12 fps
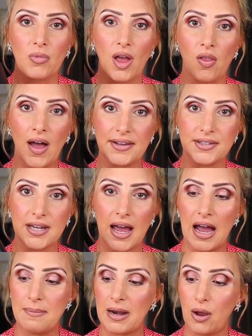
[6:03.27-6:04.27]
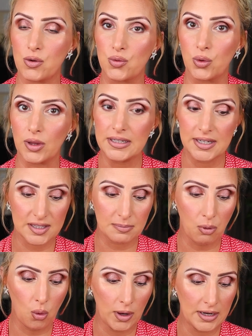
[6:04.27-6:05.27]
last time, and I was really
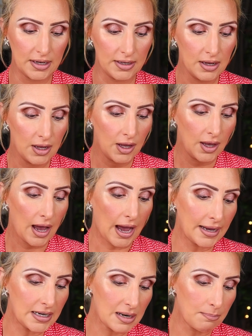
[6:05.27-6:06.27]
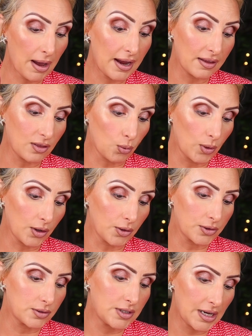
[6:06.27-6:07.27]
disappointed. I ended up buying the
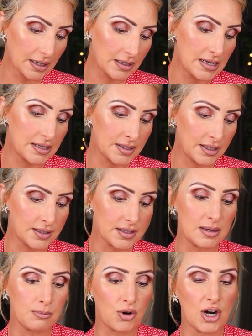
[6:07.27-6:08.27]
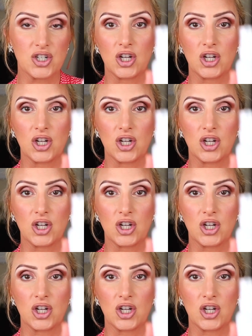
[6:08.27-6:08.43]
Real Techniques Instant Brush